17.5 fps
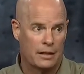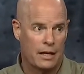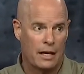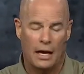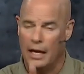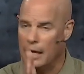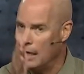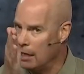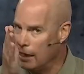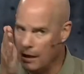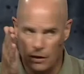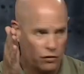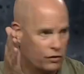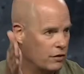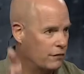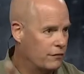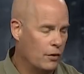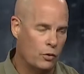He is
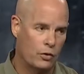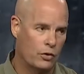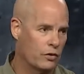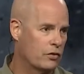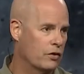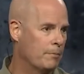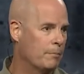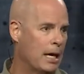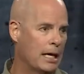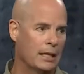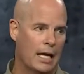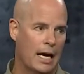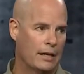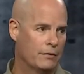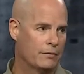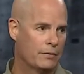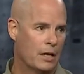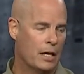the focus of my
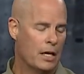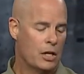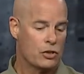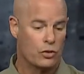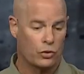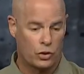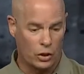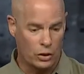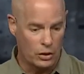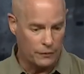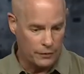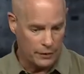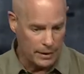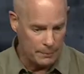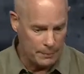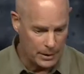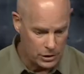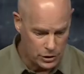life. So turn to
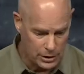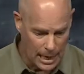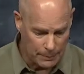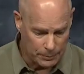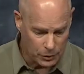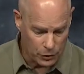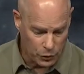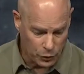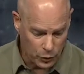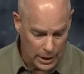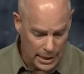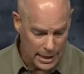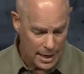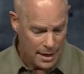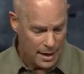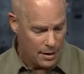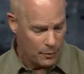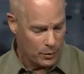Philippians chapter 3.
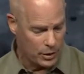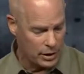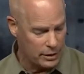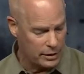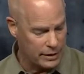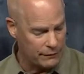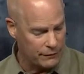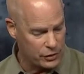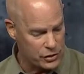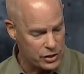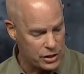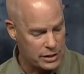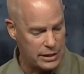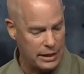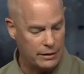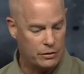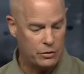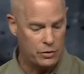We're going to look at verses
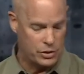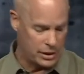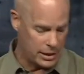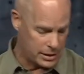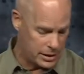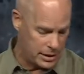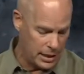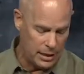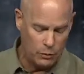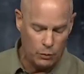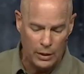10 through 16.